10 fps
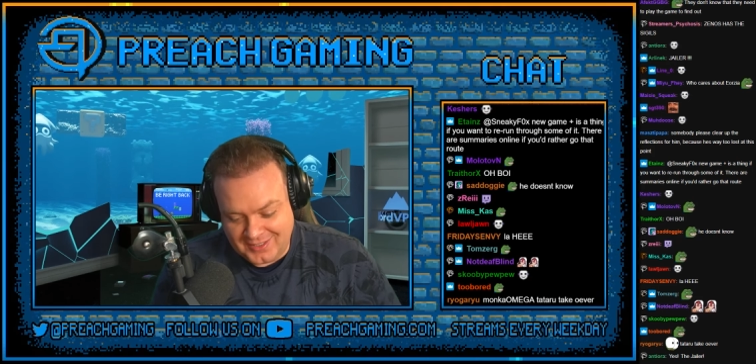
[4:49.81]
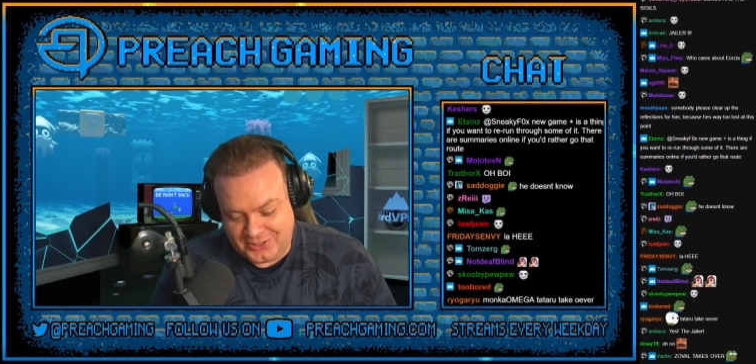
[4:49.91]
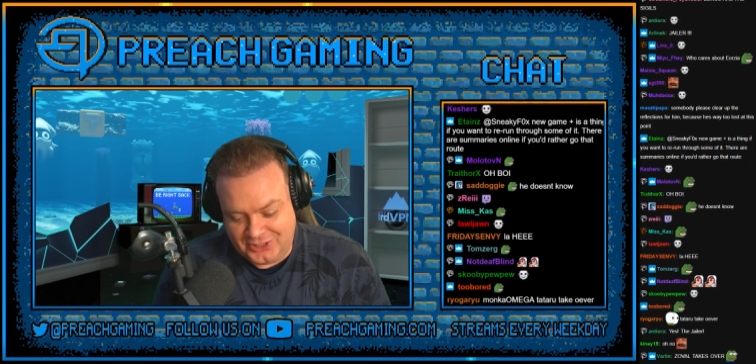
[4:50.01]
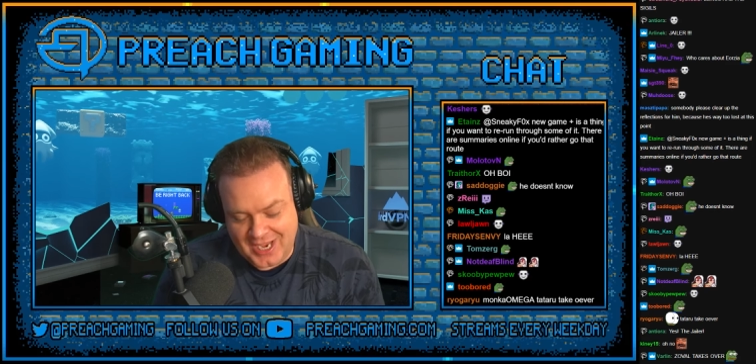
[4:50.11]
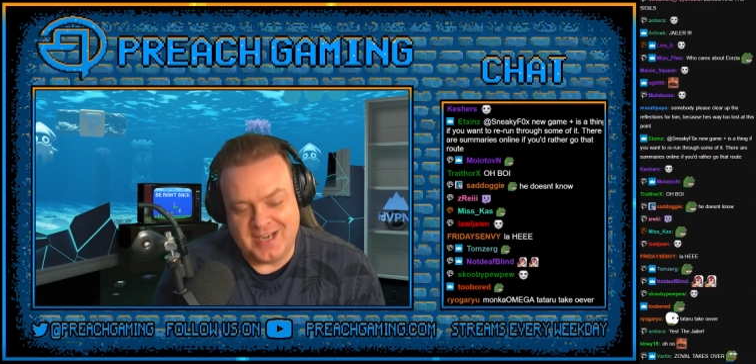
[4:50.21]

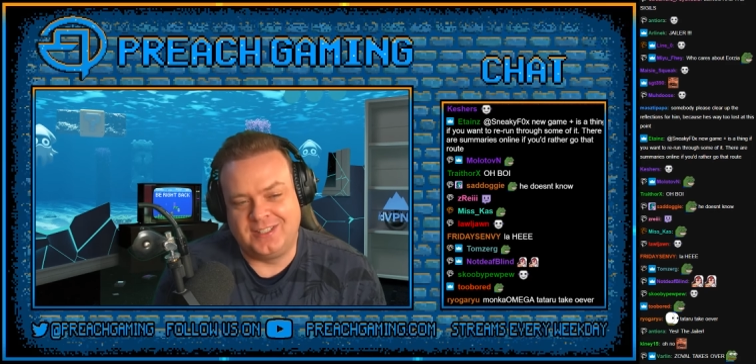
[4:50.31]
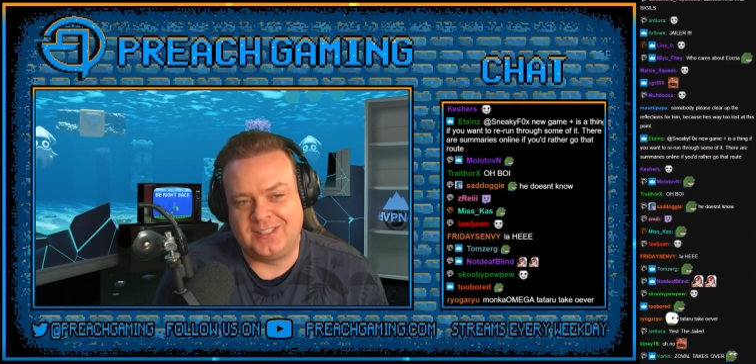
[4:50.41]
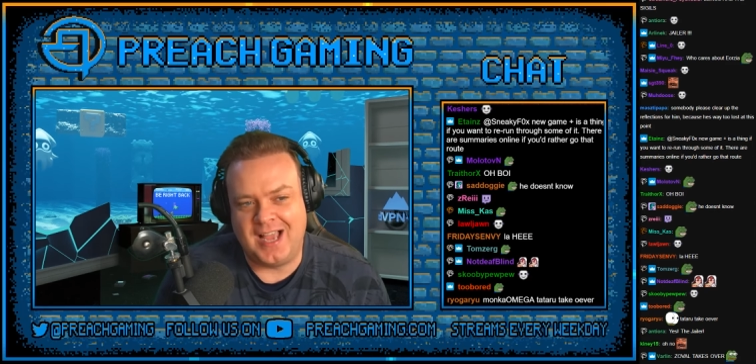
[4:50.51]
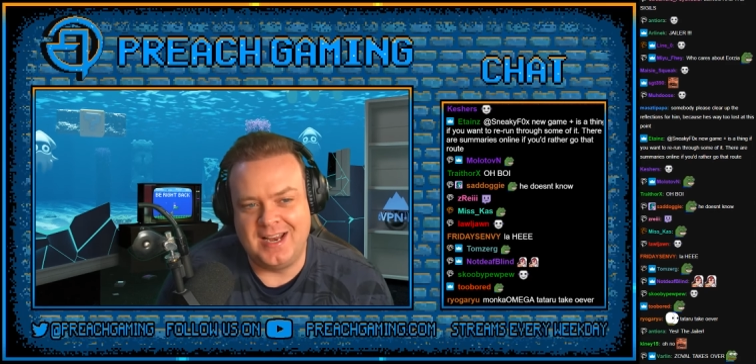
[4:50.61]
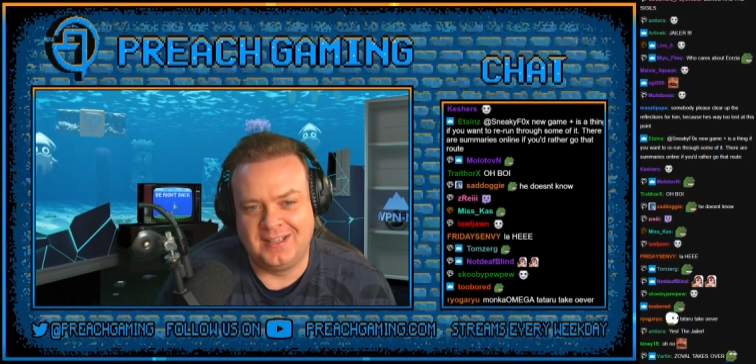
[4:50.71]
as
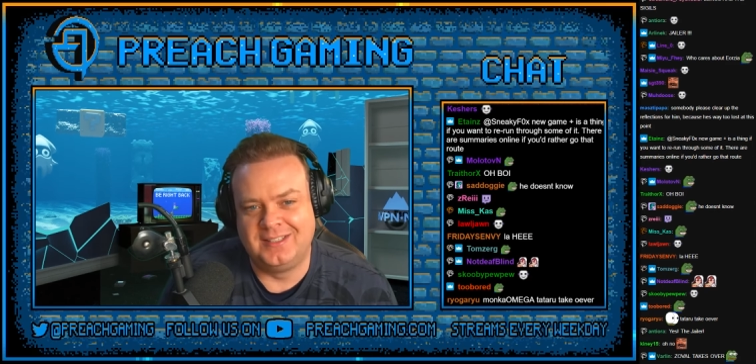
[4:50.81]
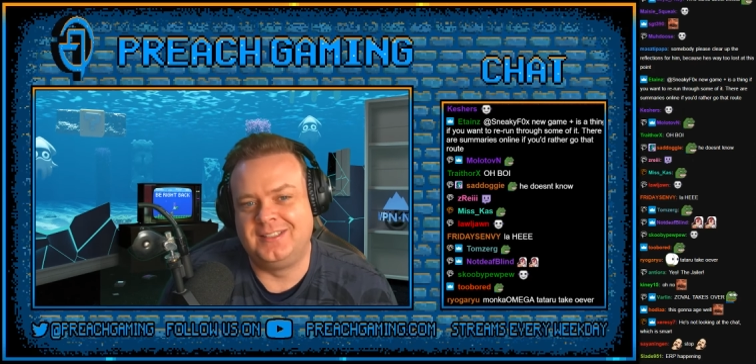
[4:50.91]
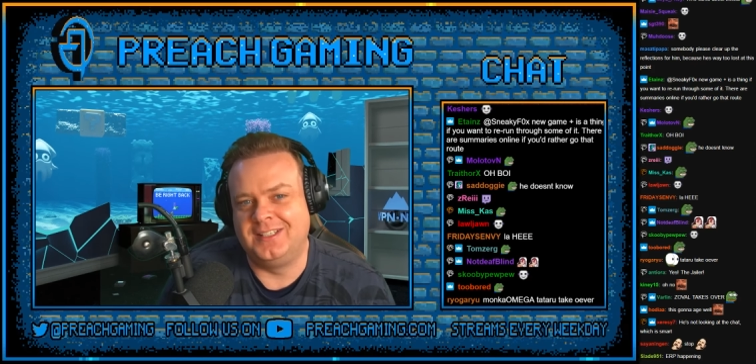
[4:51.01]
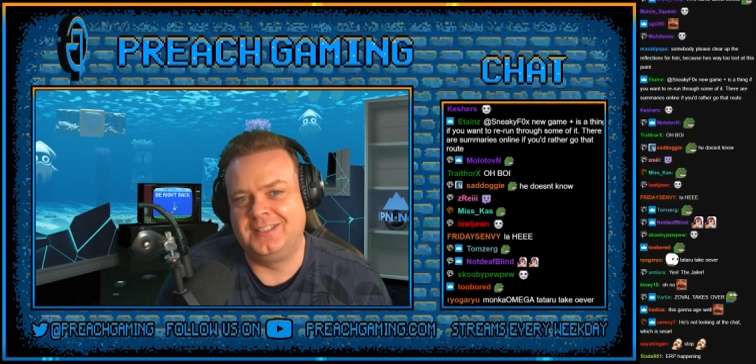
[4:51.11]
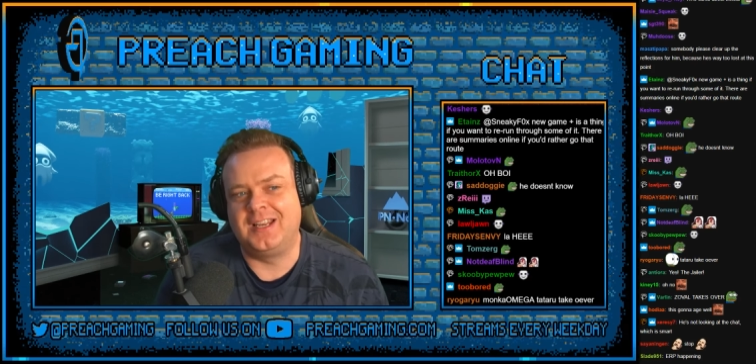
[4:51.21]
genocidal
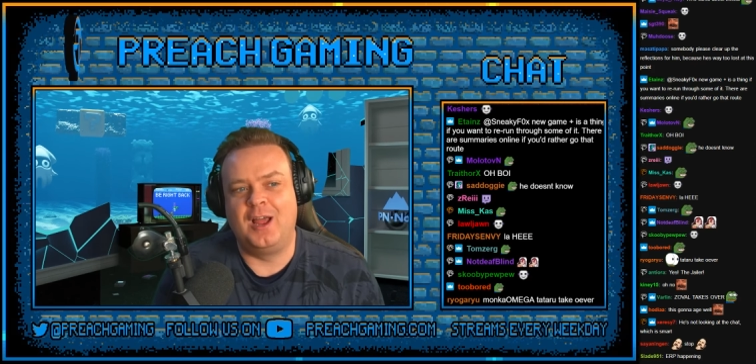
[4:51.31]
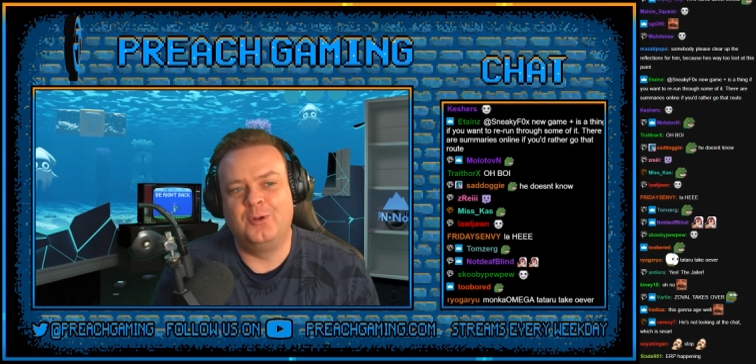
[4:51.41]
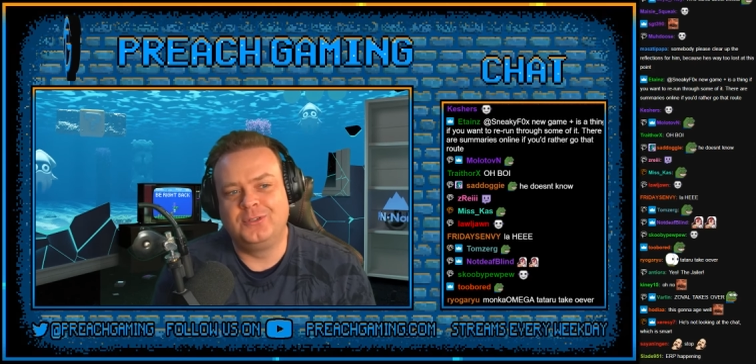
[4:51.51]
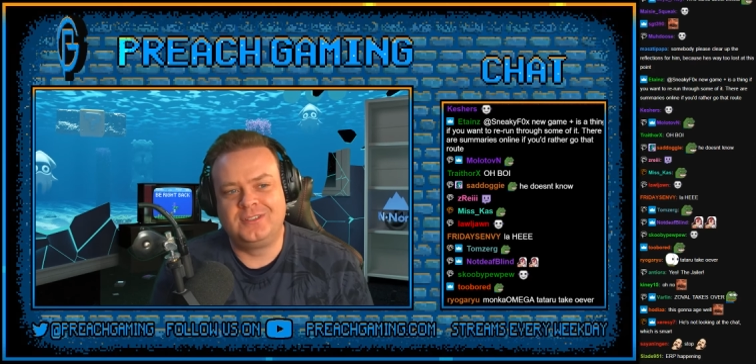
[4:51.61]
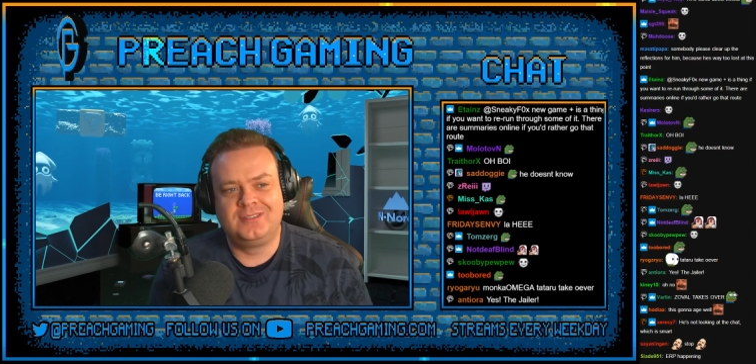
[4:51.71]
as this
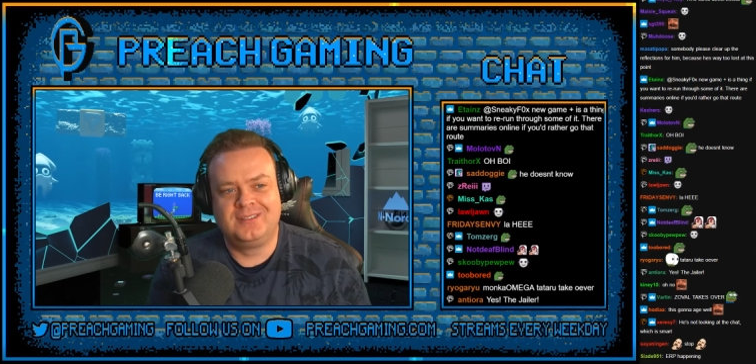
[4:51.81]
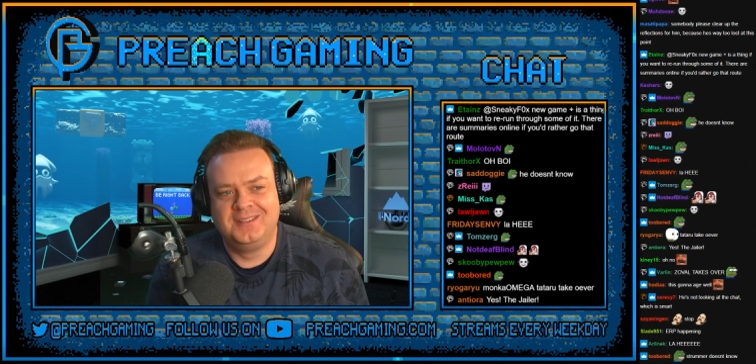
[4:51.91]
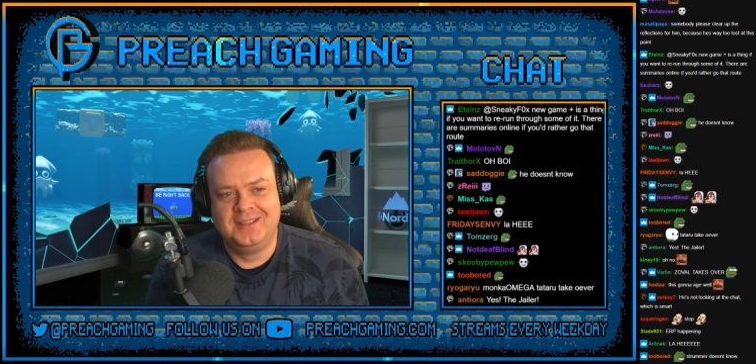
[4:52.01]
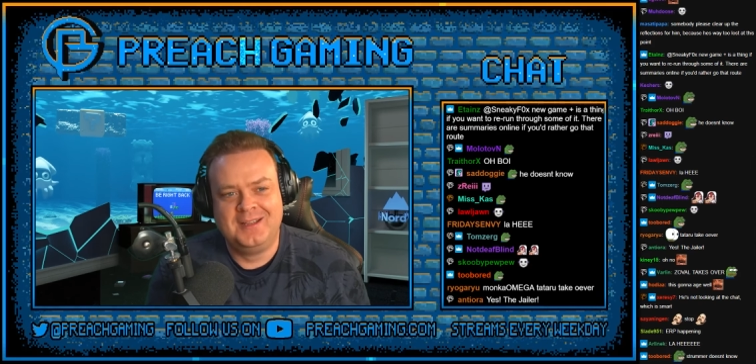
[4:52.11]
sounds,